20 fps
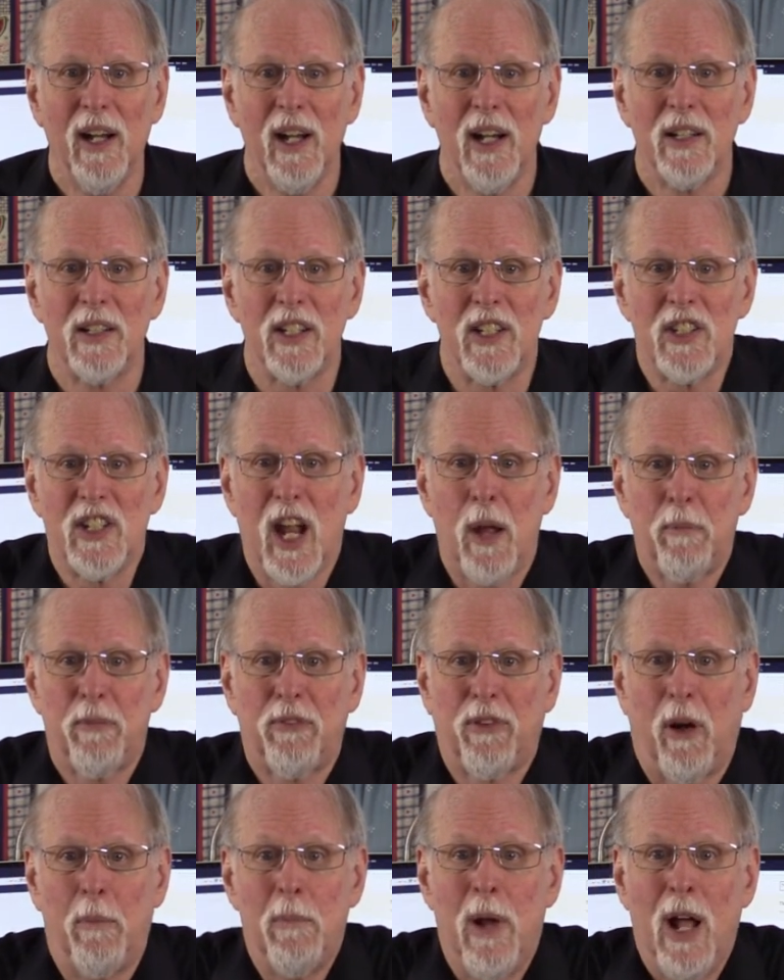The step
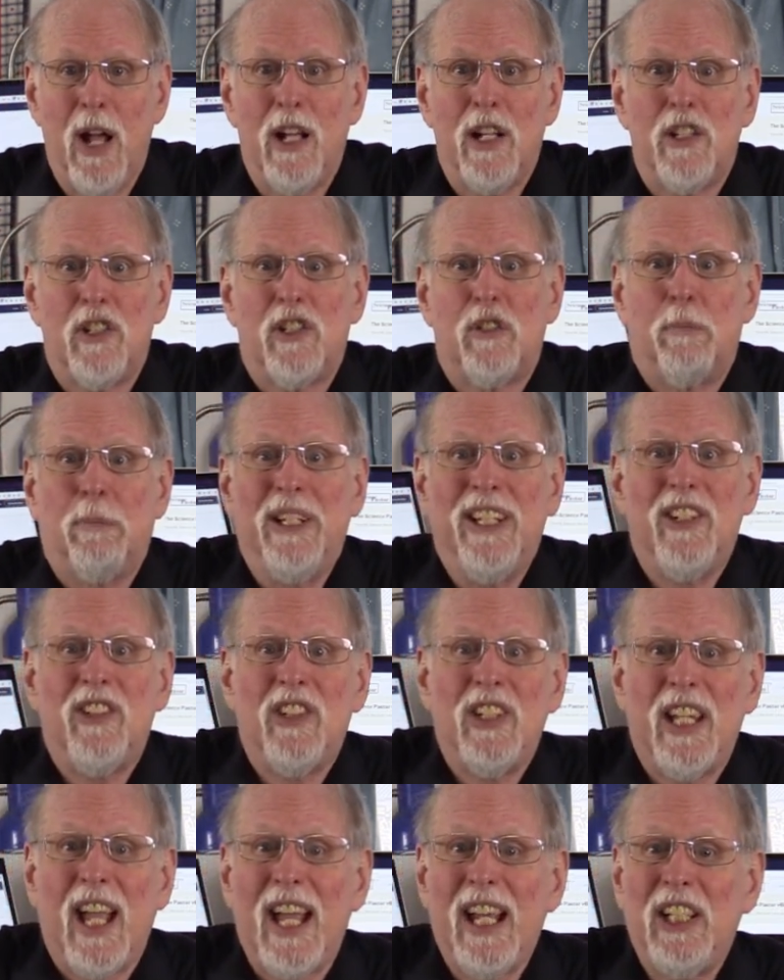from
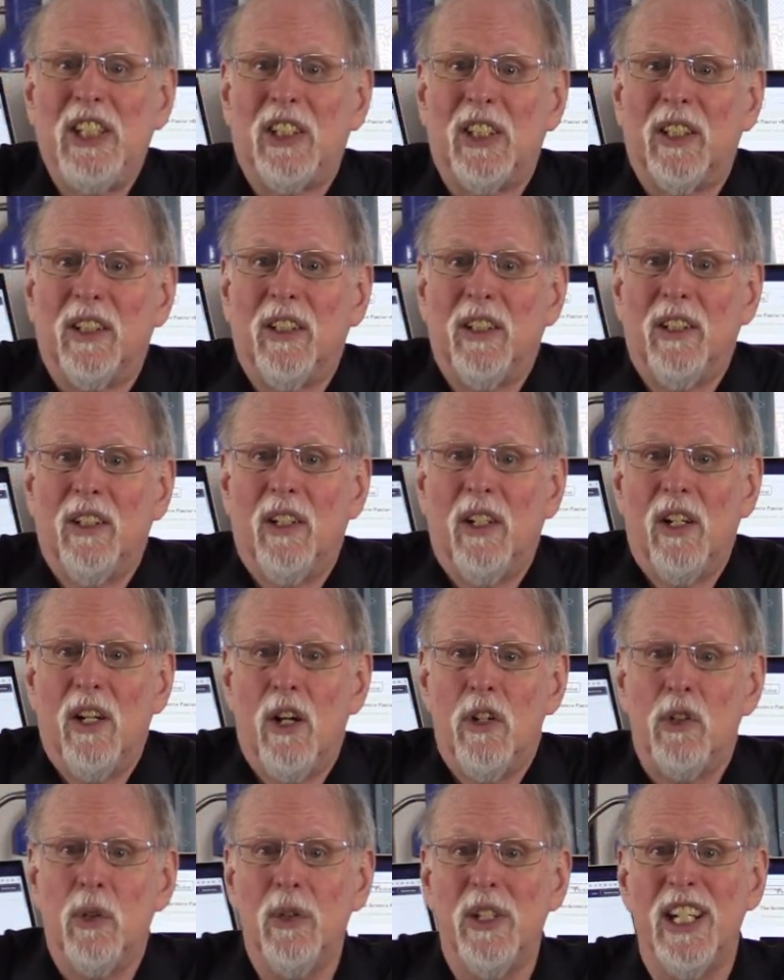speciation
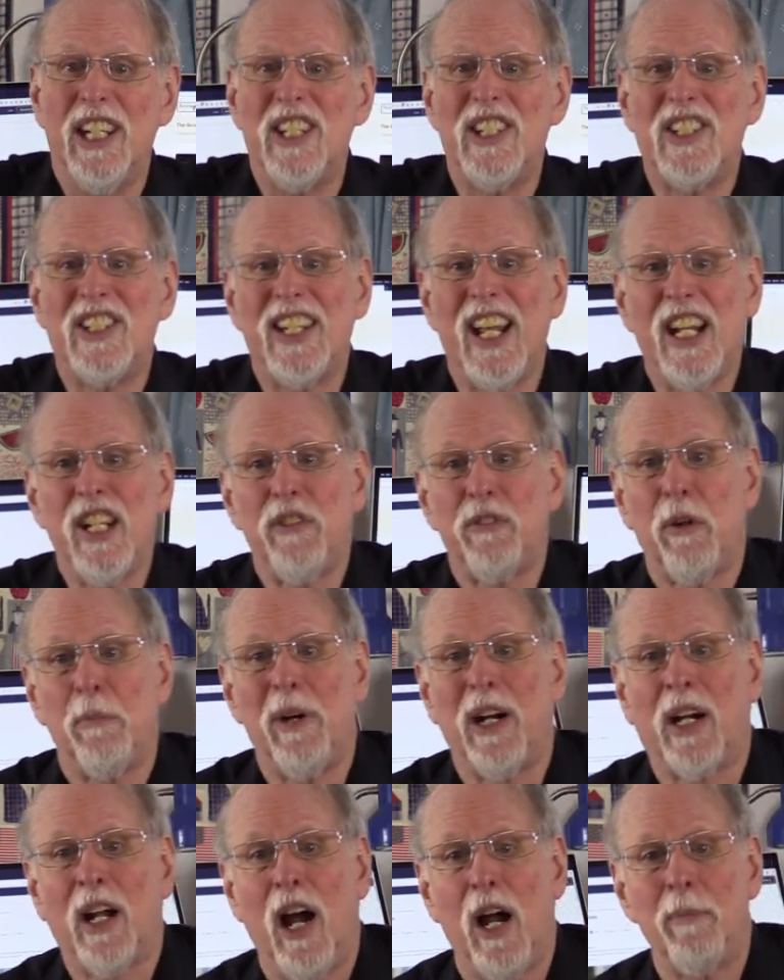to descent from a
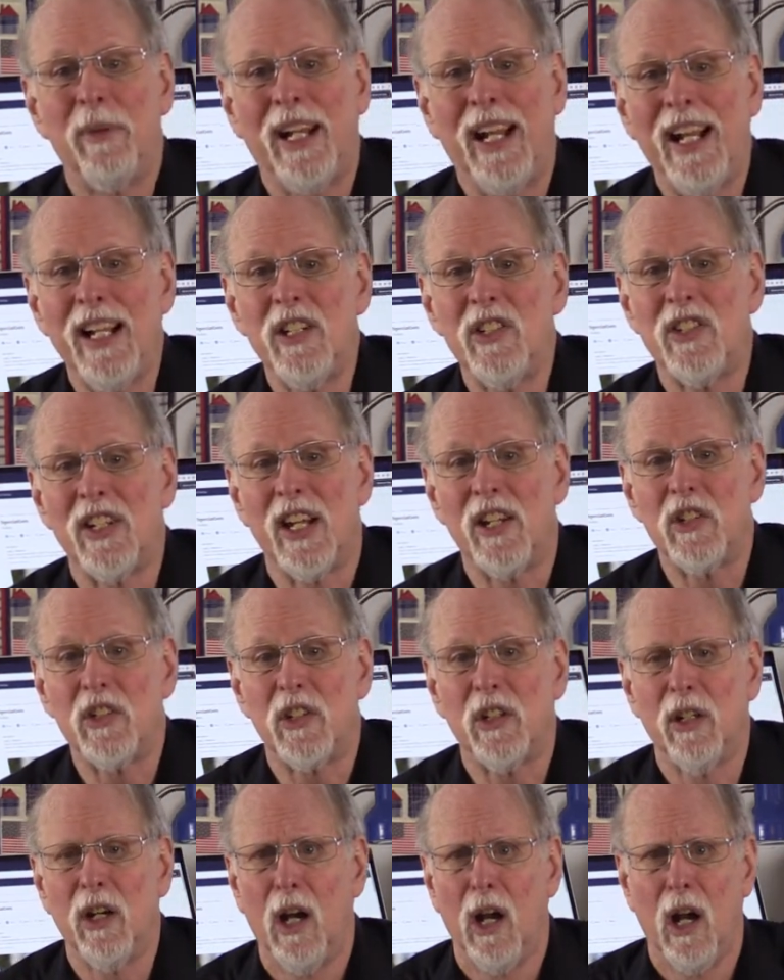common
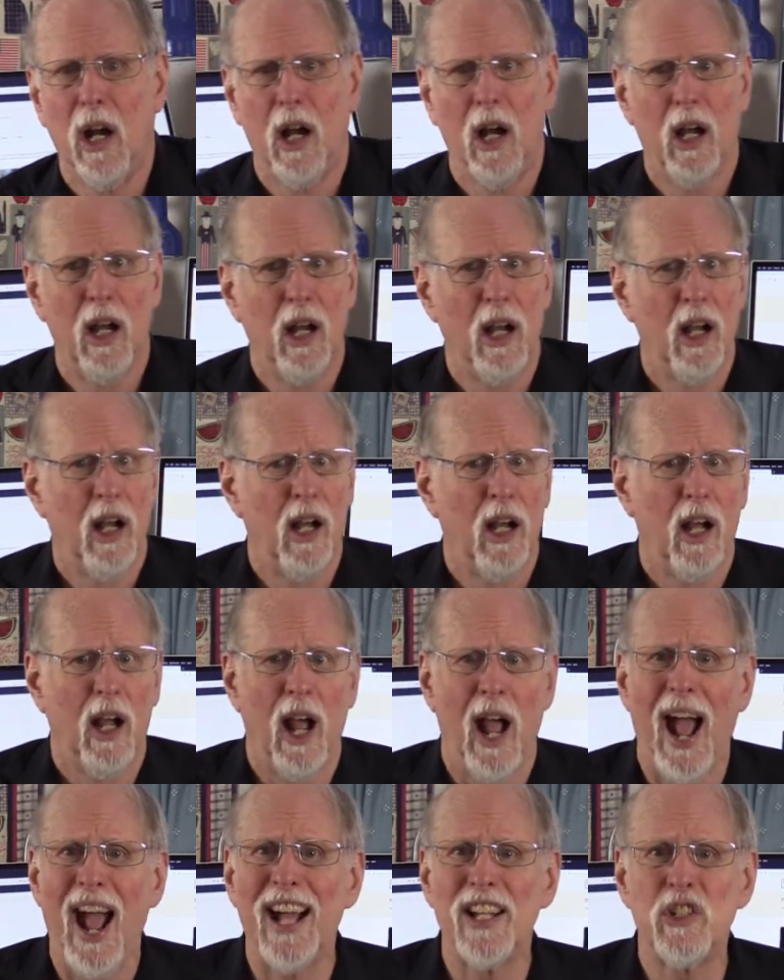ancestor
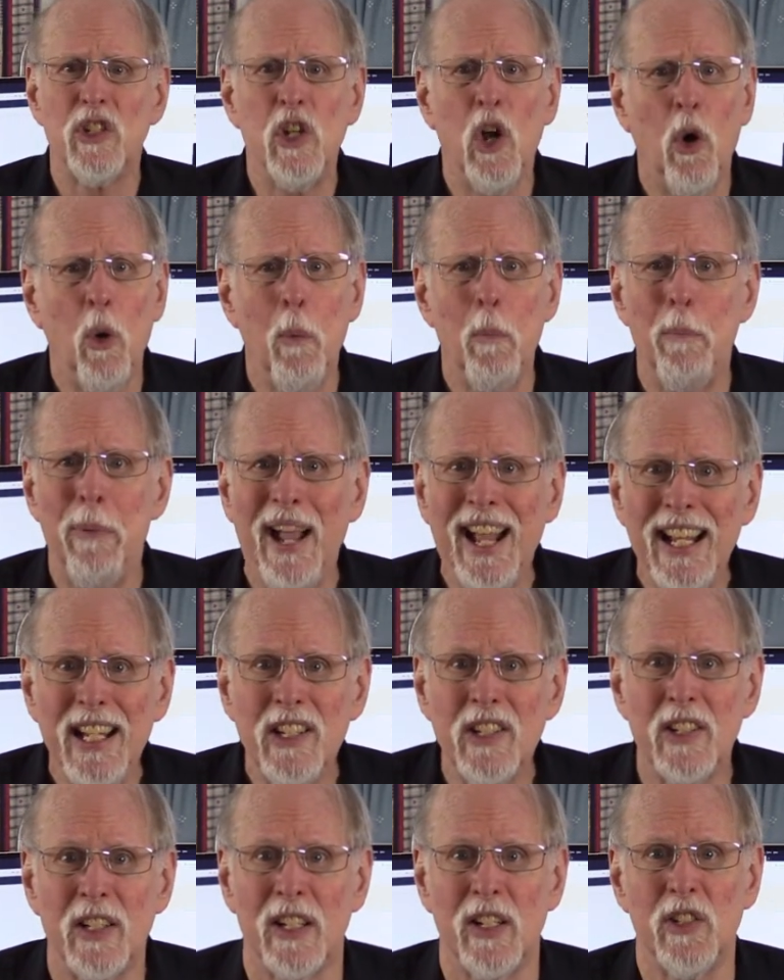has no
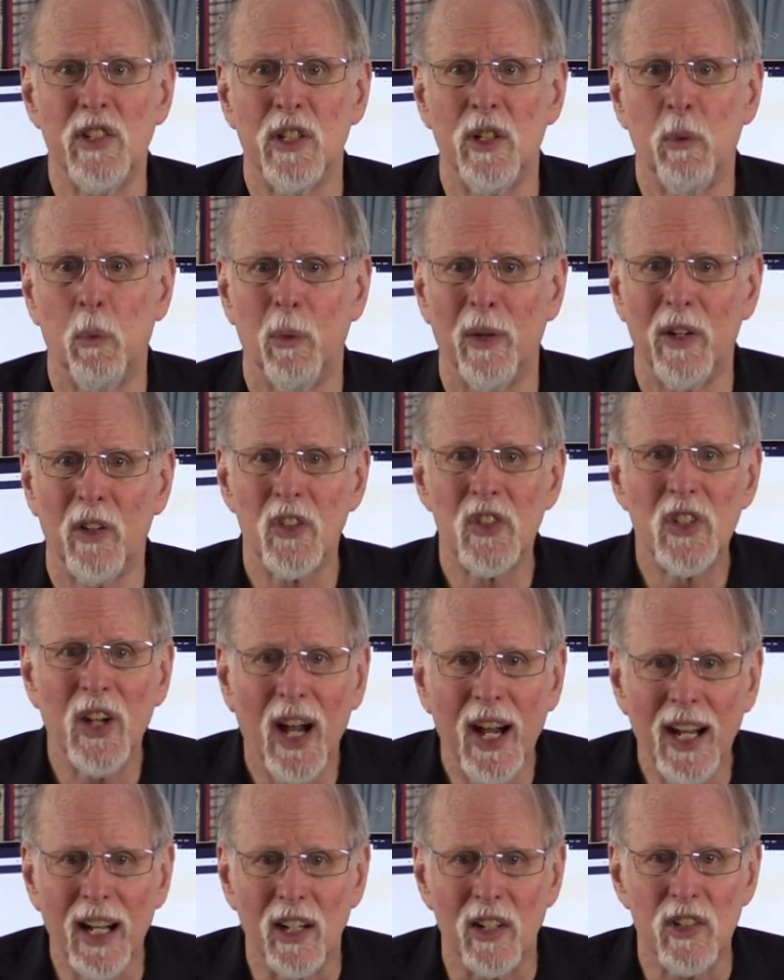basis in real
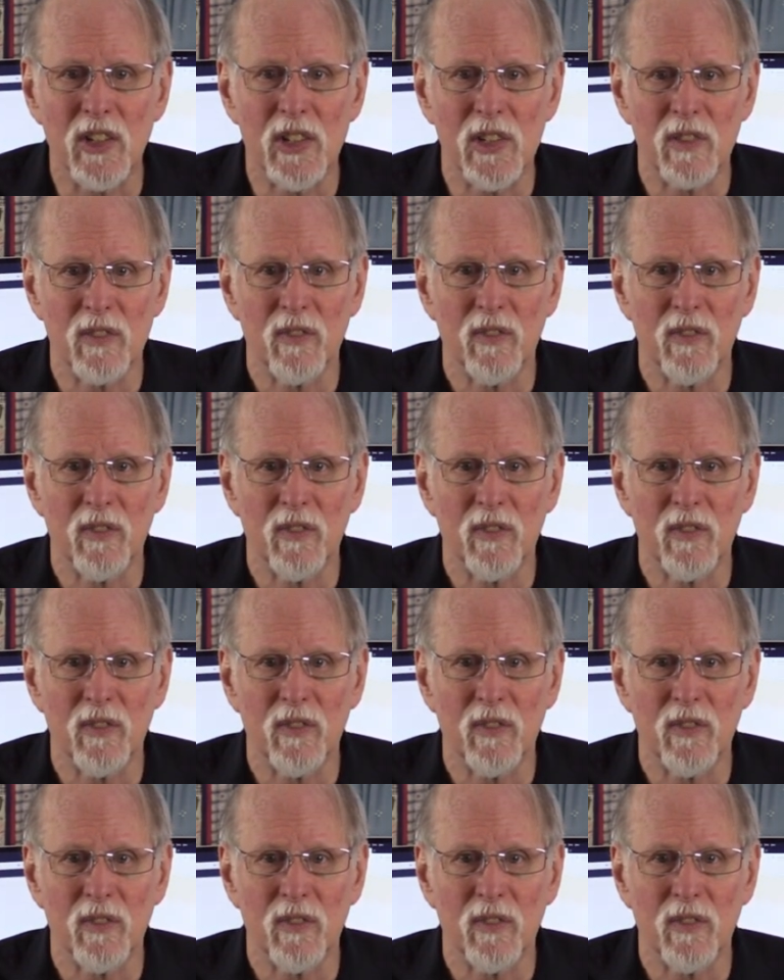science.